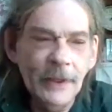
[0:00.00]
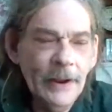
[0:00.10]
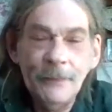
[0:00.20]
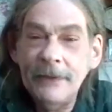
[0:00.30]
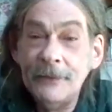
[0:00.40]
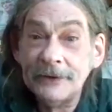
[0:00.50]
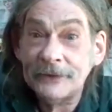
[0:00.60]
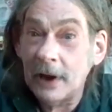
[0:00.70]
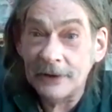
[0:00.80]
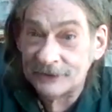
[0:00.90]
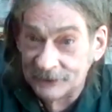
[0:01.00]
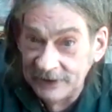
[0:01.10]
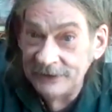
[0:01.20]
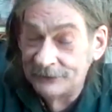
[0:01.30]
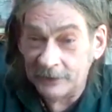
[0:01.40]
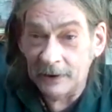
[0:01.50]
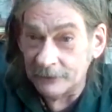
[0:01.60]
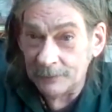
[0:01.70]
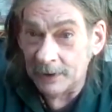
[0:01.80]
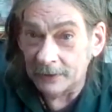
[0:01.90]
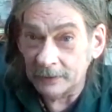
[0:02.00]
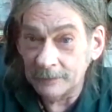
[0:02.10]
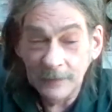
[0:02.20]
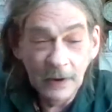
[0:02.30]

A C sounds better.